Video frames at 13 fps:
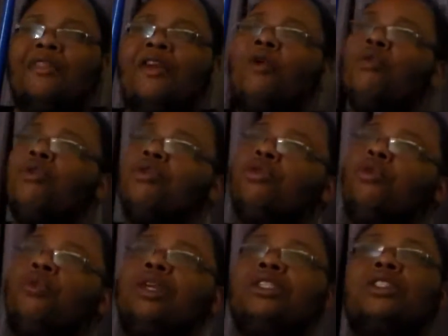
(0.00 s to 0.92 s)
I think one of
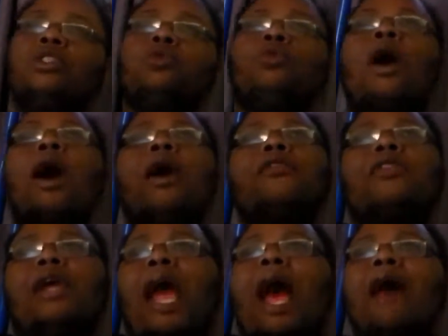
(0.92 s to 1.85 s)
the reasons why
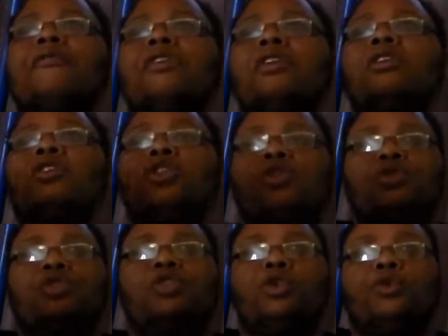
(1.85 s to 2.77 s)
they haven't
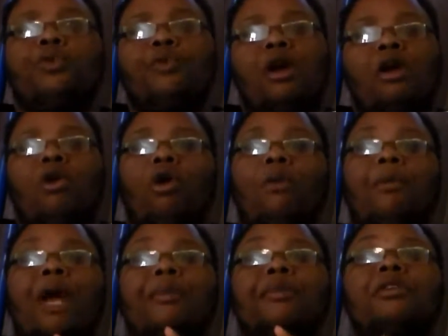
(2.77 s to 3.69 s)
used Superman or
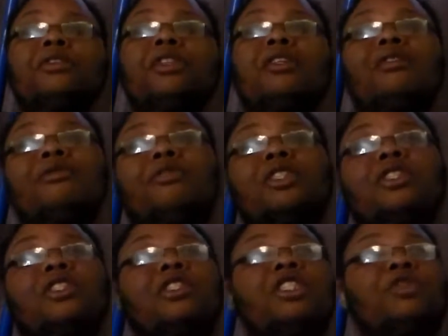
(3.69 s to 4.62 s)
Batman on
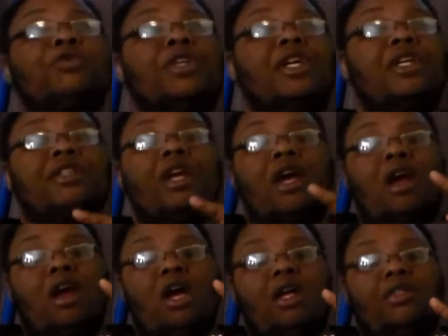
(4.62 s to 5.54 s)
television is because
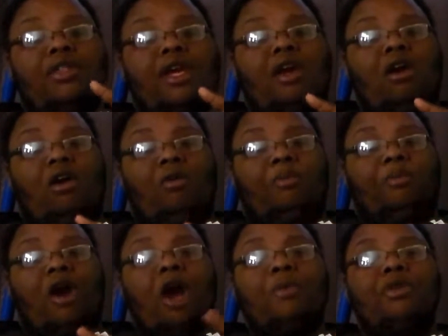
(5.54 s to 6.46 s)
they are
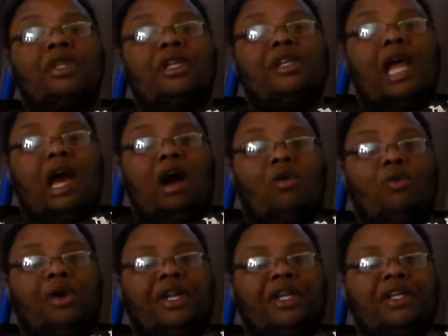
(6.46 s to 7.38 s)
probably now
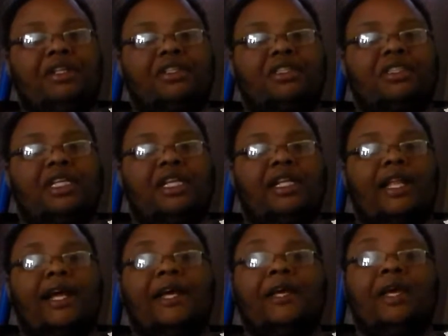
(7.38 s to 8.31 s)
waiting to see
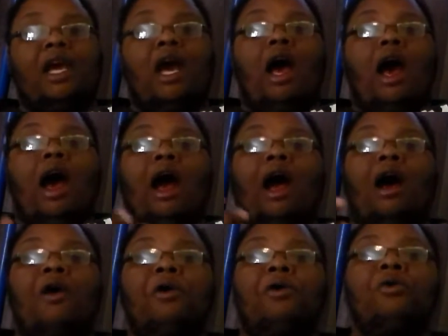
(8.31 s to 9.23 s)
like
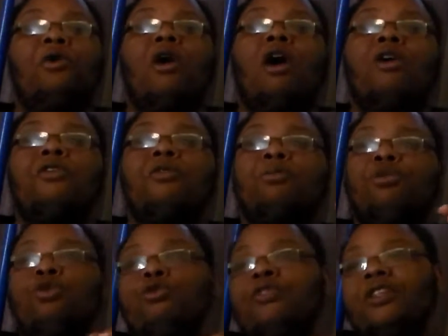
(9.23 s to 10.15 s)
how are the
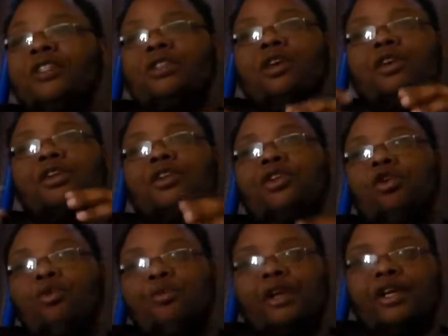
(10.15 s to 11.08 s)
movies gonna
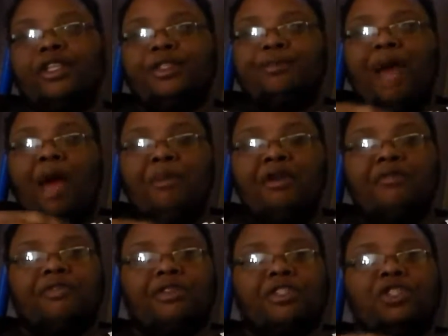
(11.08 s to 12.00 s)
do, because
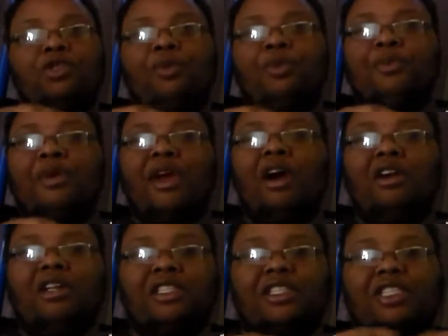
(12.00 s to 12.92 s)
Batman vs Superman
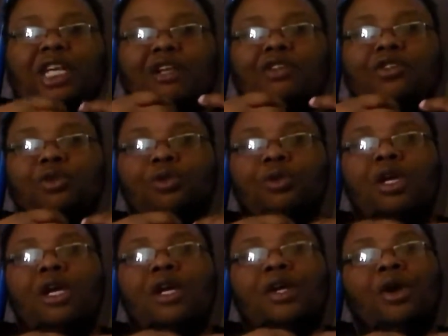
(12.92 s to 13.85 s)
is
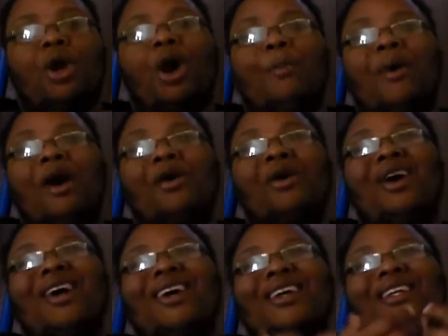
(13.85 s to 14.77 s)
scheduled to come
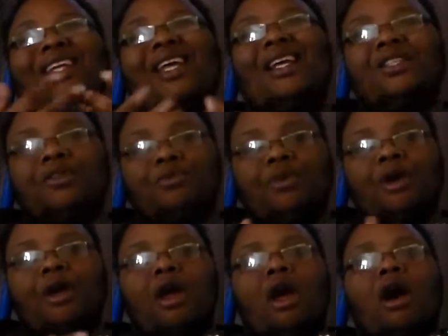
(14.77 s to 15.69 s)
out next
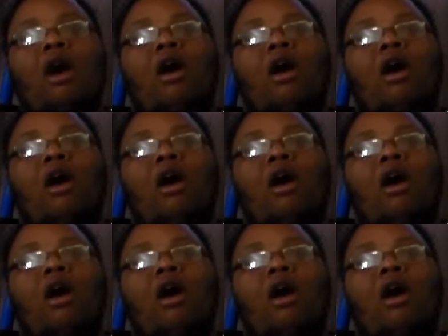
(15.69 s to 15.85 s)
month.